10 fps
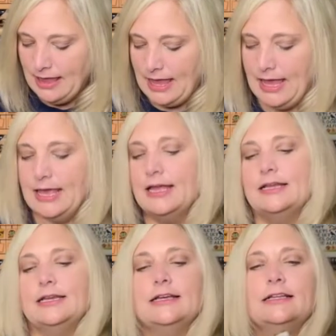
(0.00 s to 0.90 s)

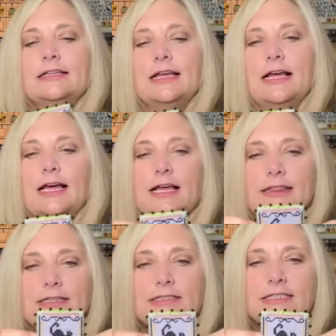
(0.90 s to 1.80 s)
And a
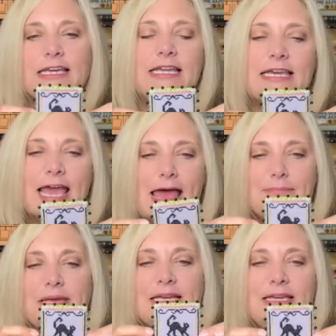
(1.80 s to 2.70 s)
little kitty cat
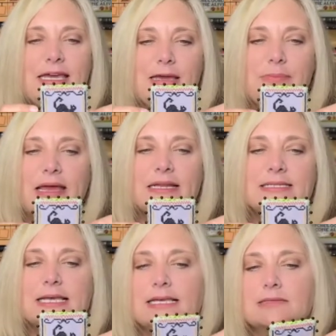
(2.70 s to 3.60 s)
pin keep and it
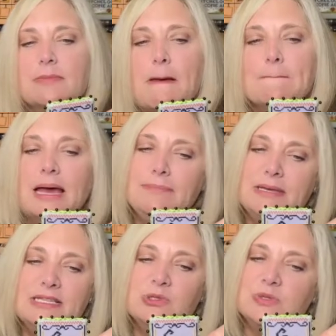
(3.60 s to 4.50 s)
says, my
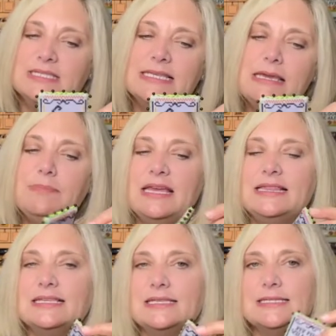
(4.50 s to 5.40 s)
pins will sleep in
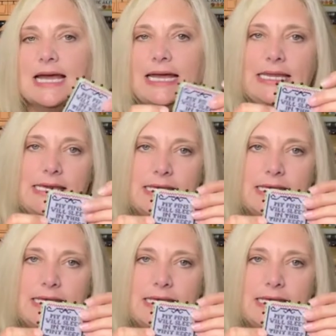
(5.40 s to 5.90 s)
this tiny